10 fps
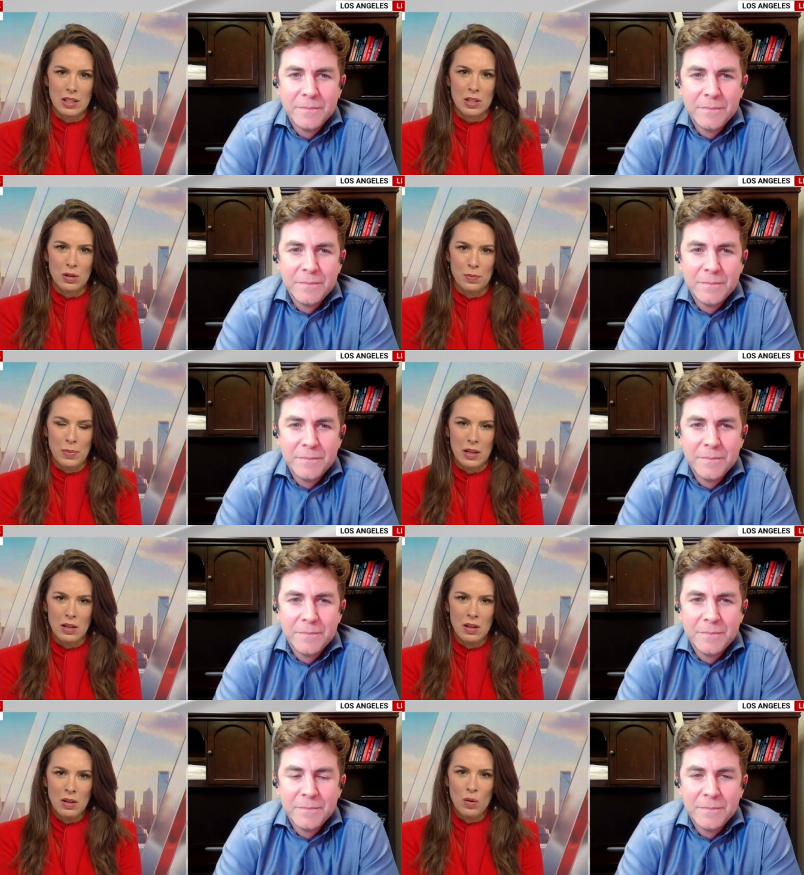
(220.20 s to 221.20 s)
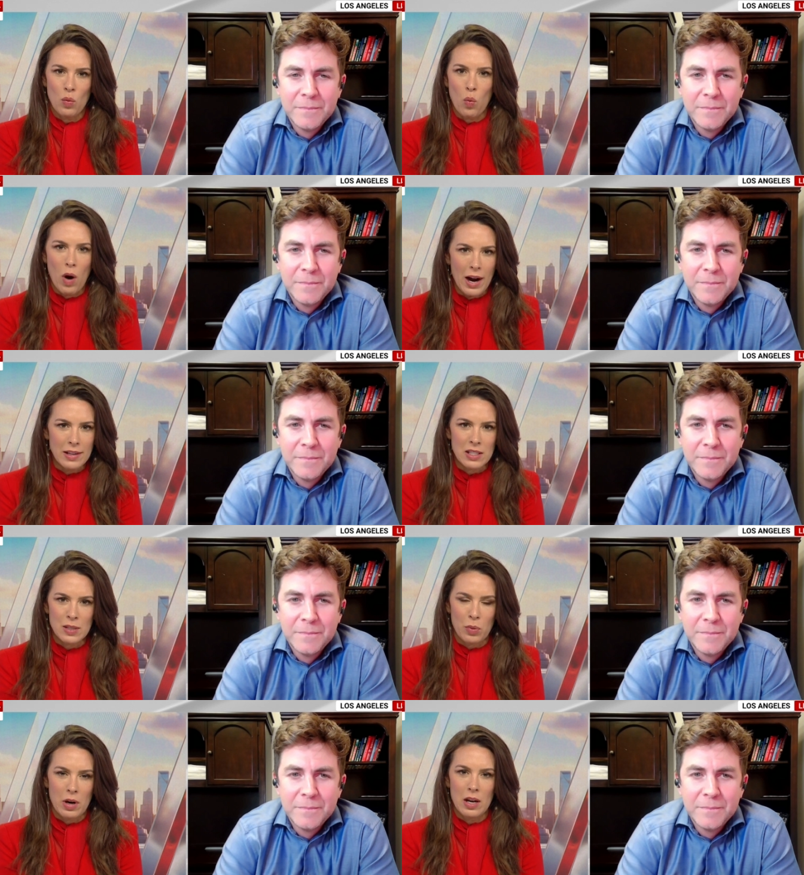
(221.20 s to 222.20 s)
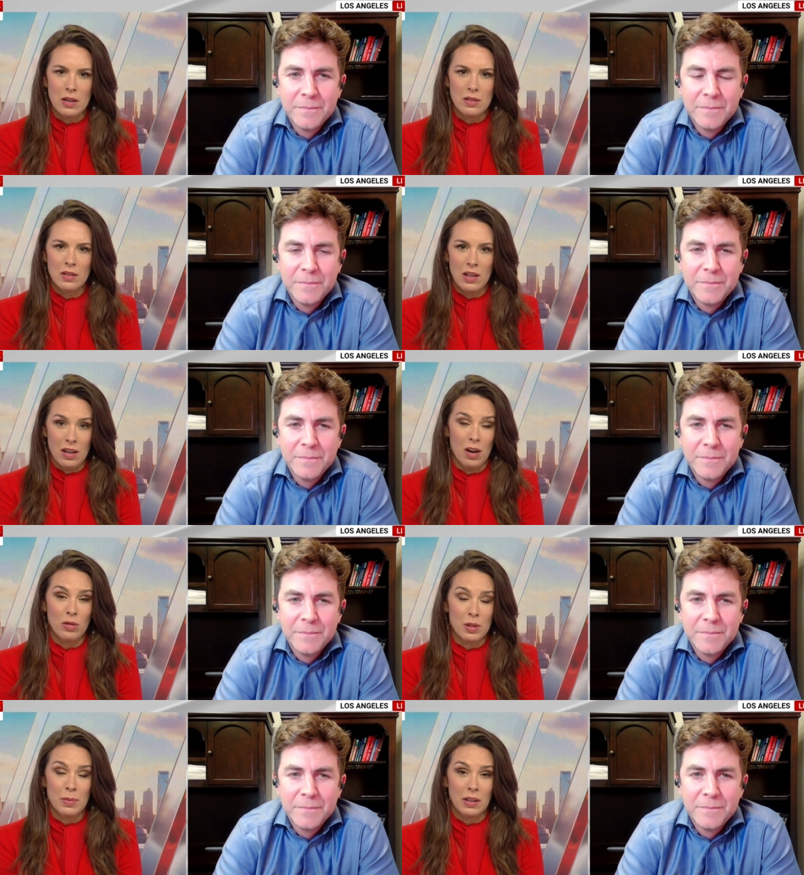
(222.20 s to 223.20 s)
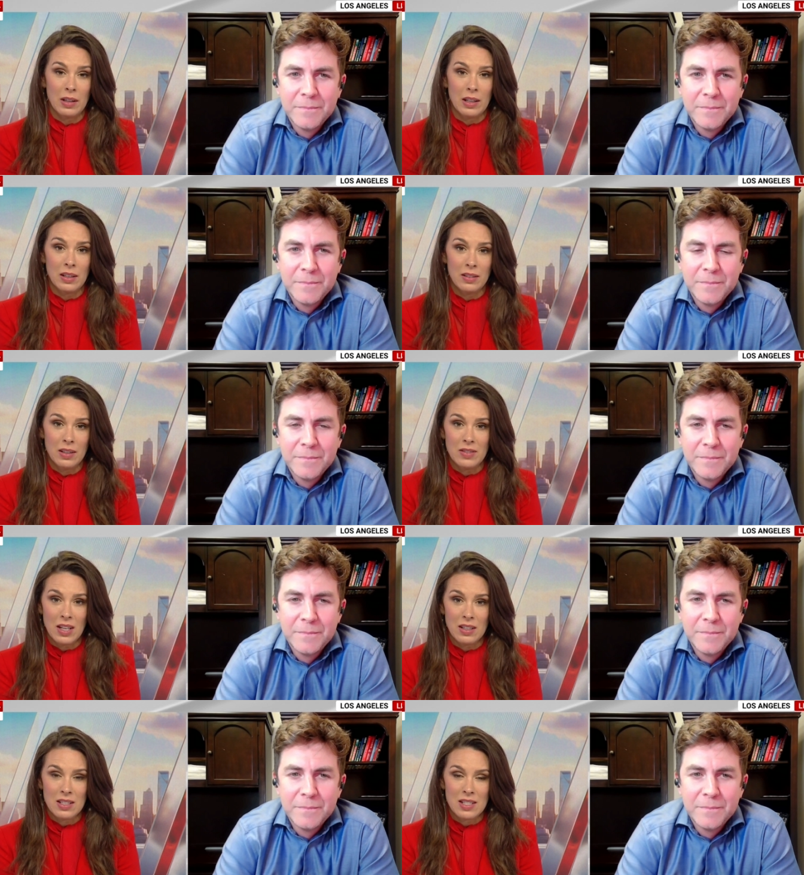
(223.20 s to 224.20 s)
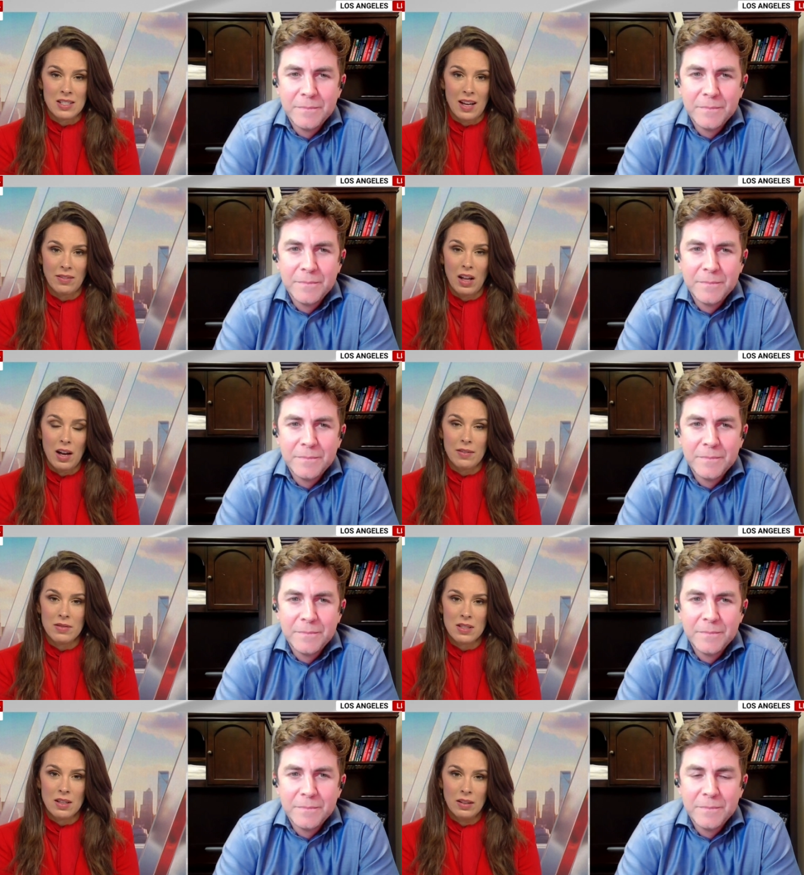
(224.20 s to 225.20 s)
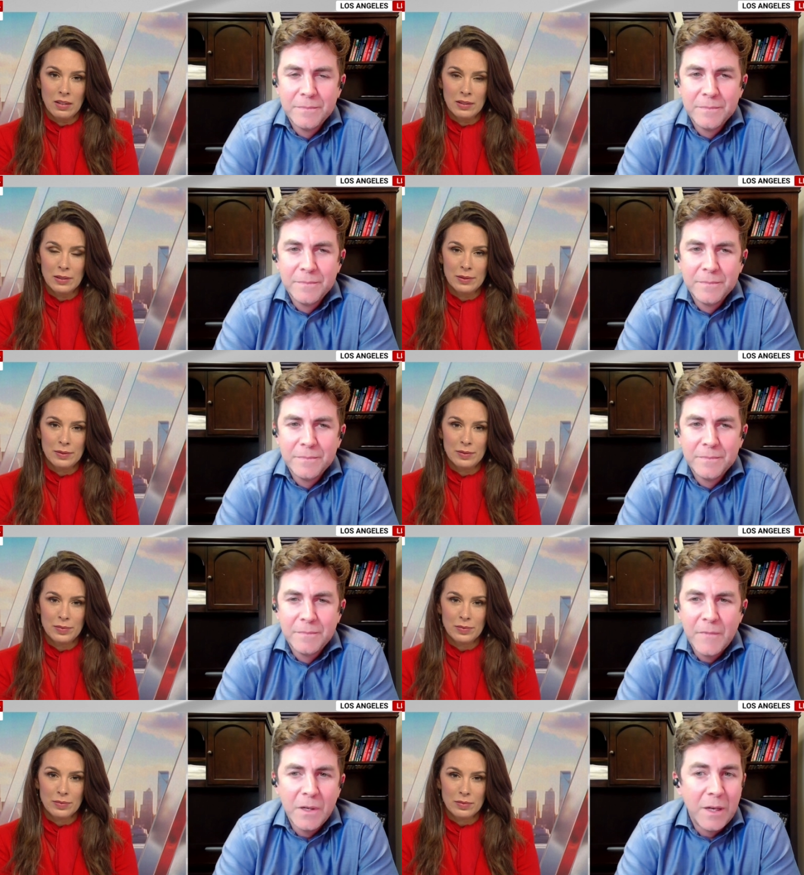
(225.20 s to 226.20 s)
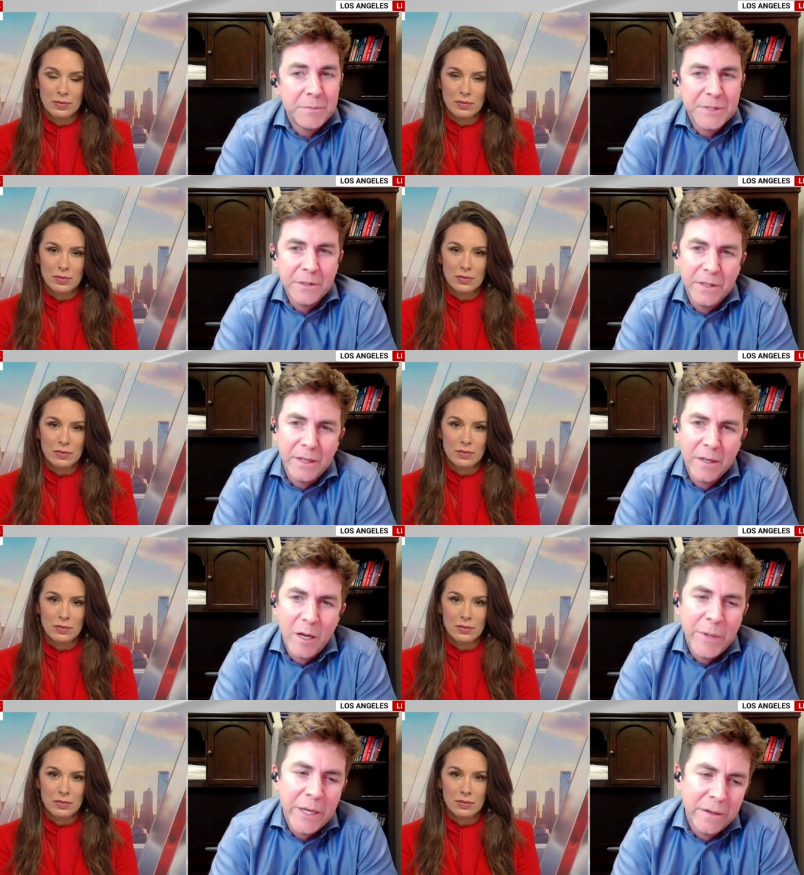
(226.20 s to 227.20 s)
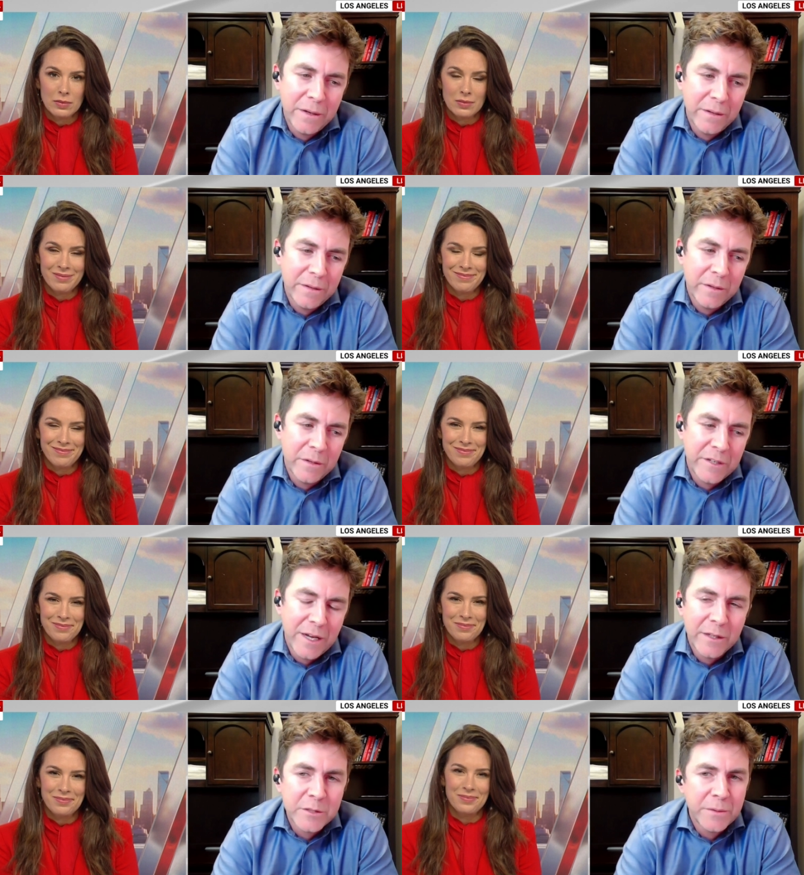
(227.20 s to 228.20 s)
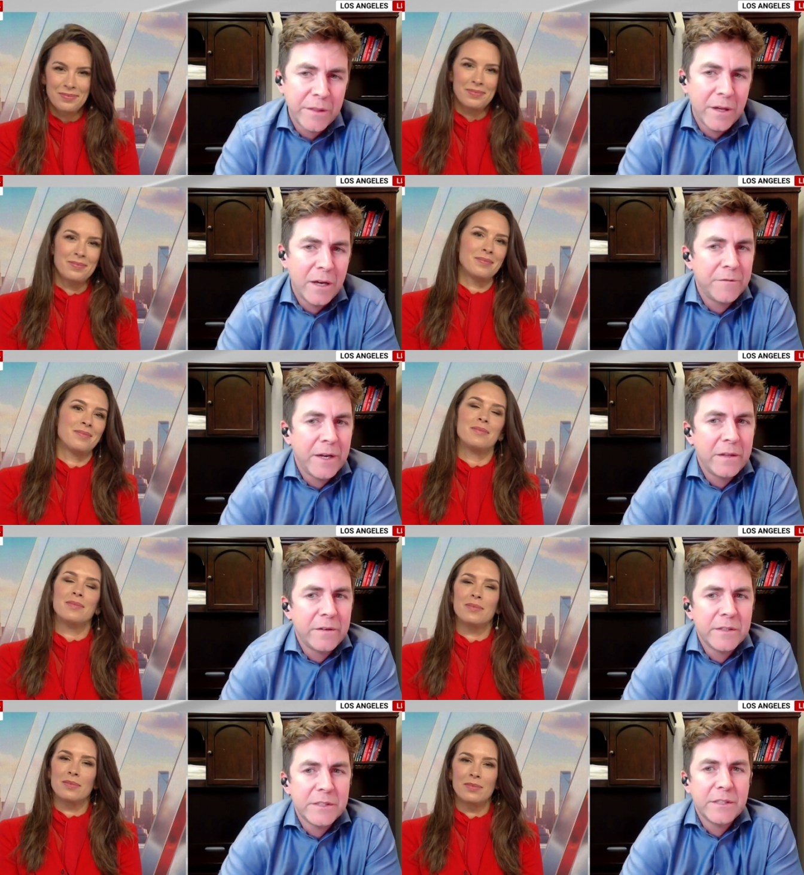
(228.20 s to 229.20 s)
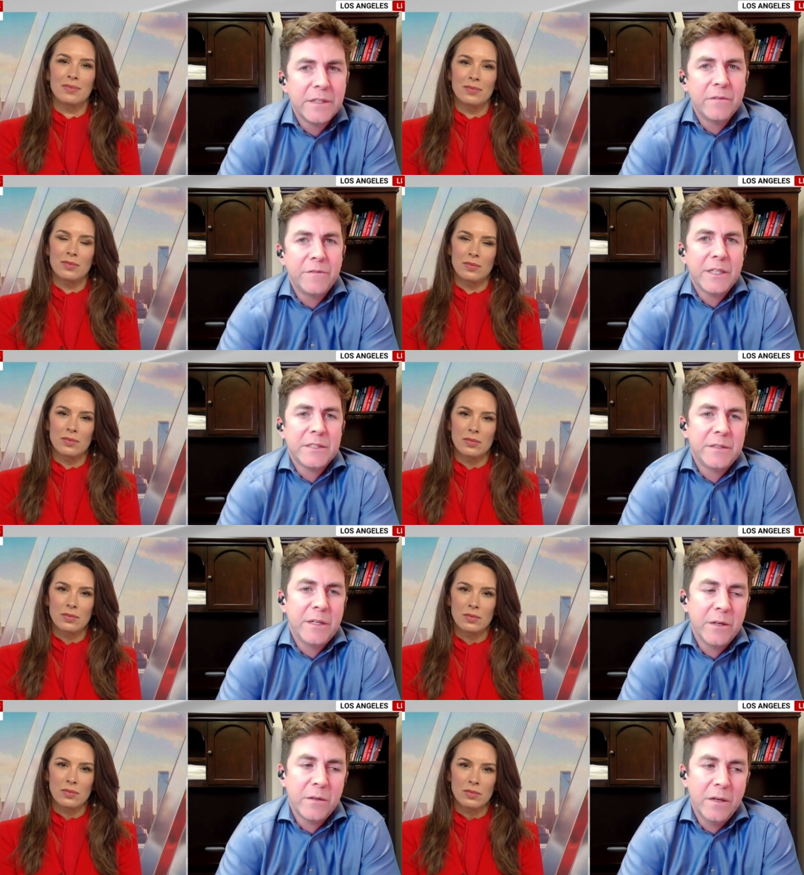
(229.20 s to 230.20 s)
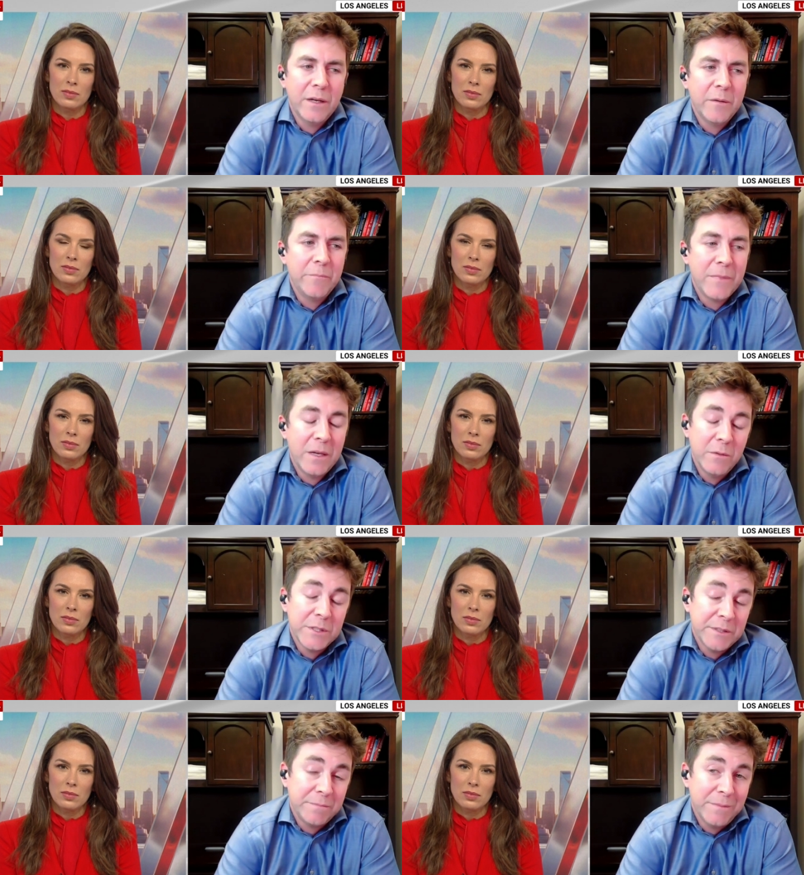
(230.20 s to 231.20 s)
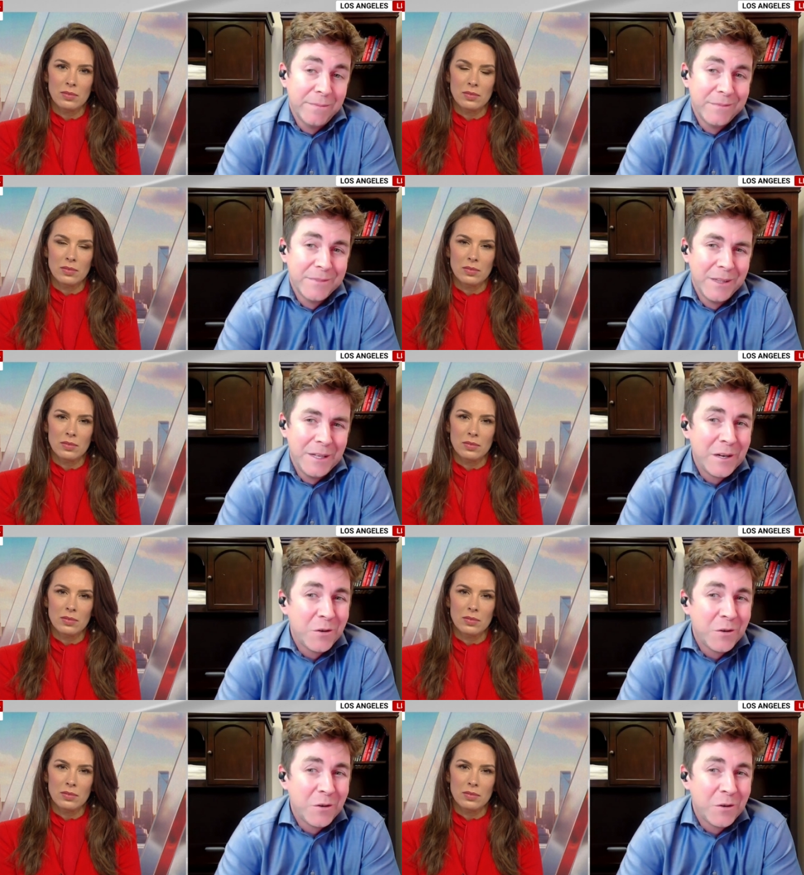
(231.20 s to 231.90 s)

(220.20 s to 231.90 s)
Speaker 1: this could be widespread? Ultimately, you've done this to save lives.
Speaker 2: Oh, absolutely. I mean, the challenge with heart failure is that it affects, you know, um, it's a leading